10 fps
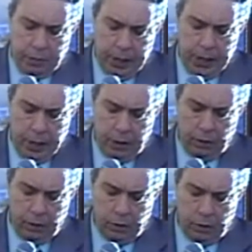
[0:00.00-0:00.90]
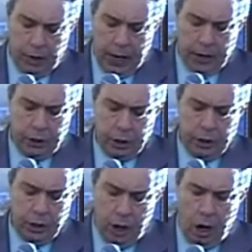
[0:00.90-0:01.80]
men, I
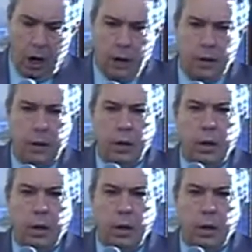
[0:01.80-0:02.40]
should not